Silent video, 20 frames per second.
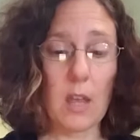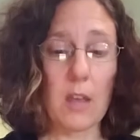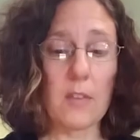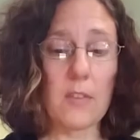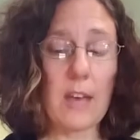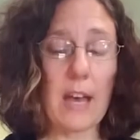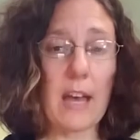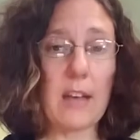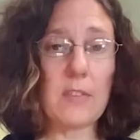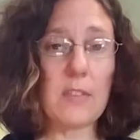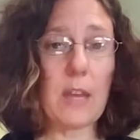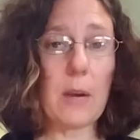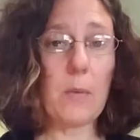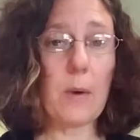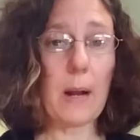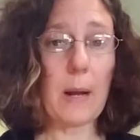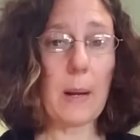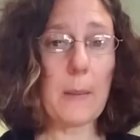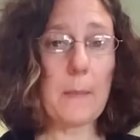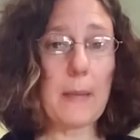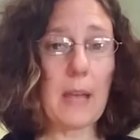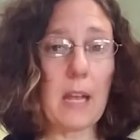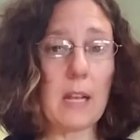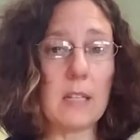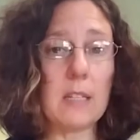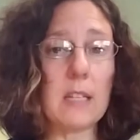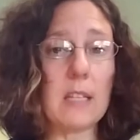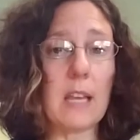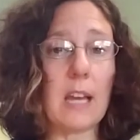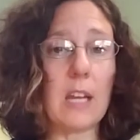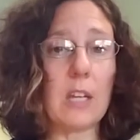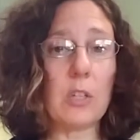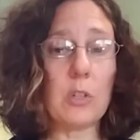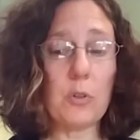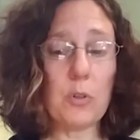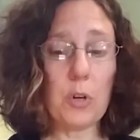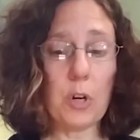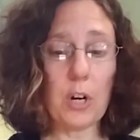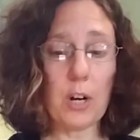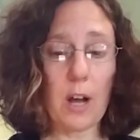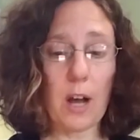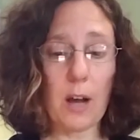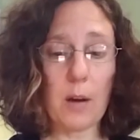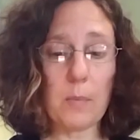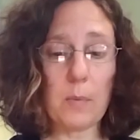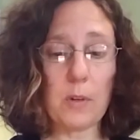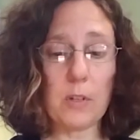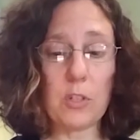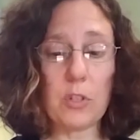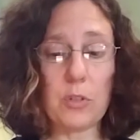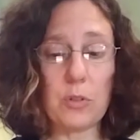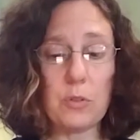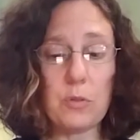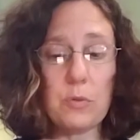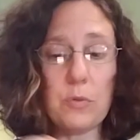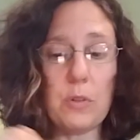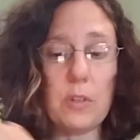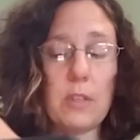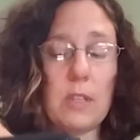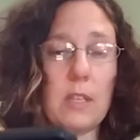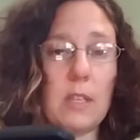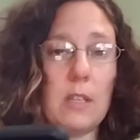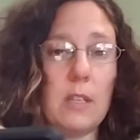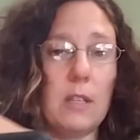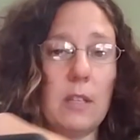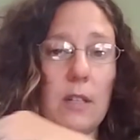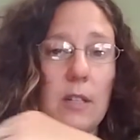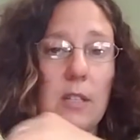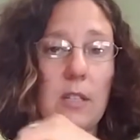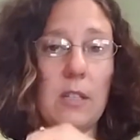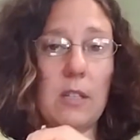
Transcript: that they recommend that you hook up to the